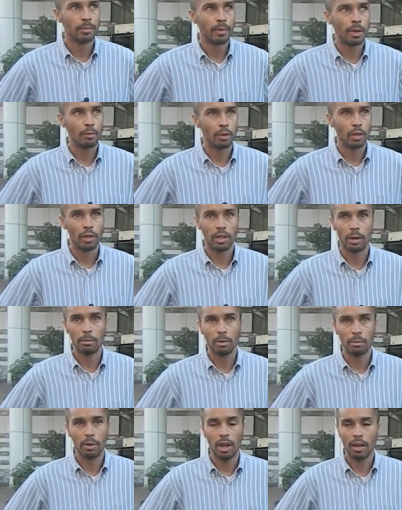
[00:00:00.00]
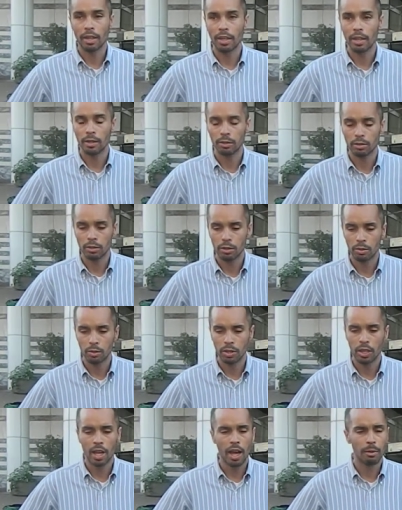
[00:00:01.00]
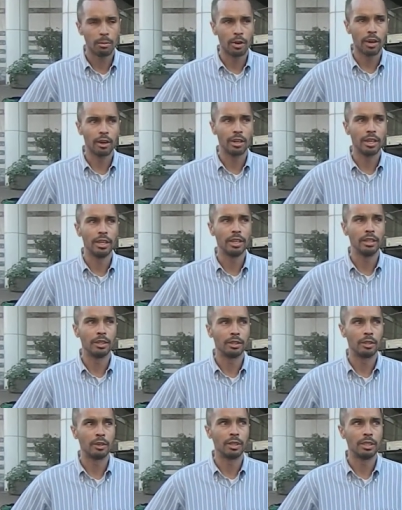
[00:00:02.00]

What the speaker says: If you look up the block here to the library, you're going